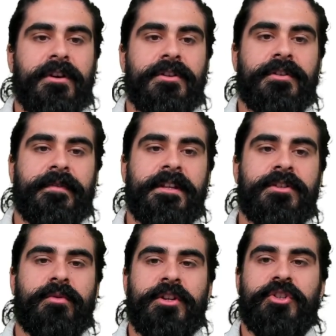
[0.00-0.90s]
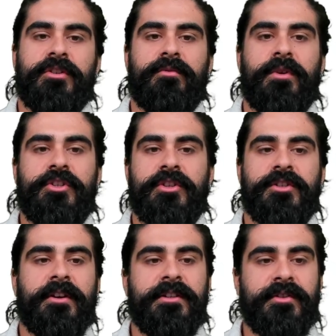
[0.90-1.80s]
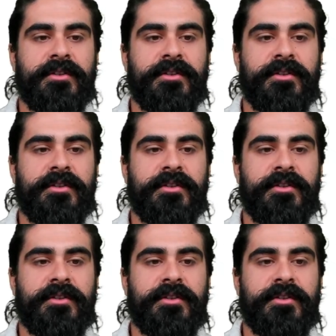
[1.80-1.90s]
So for this question, we're just going to